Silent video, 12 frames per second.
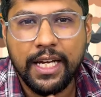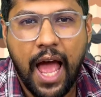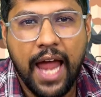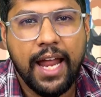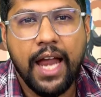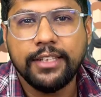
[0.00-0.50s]

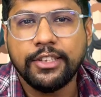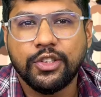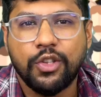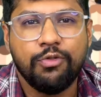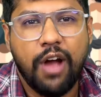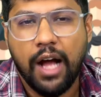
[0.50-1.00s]
analysis
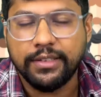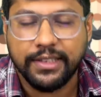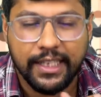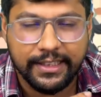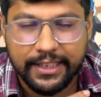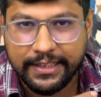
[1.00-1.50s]
of caste
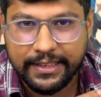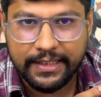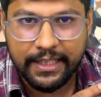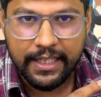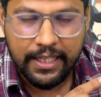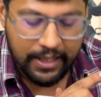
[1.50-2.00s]
census.
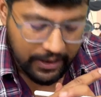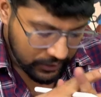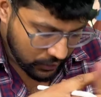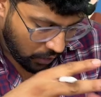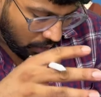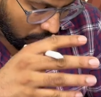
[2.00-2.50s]

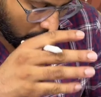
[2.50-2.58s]
So,